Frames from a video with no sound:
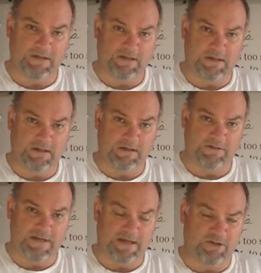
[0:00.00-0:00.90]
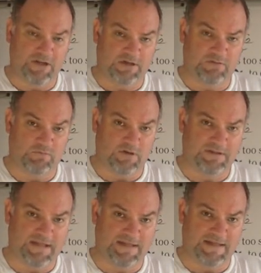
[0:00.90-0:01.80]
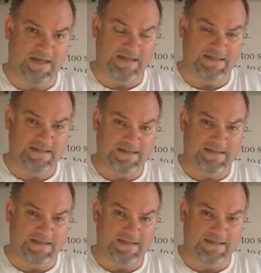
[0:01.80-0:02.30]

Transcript: I was out at Genders wines the other day,